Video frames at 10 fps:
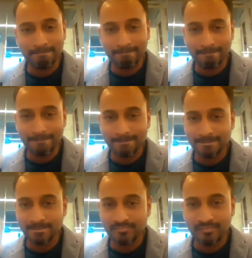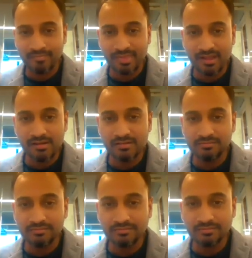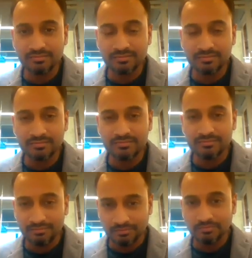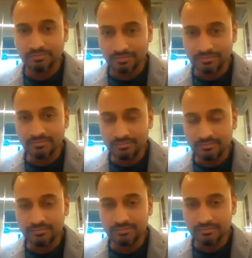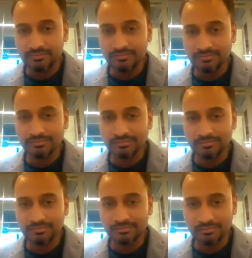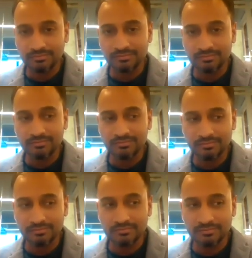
No words are spoken by the person on screen.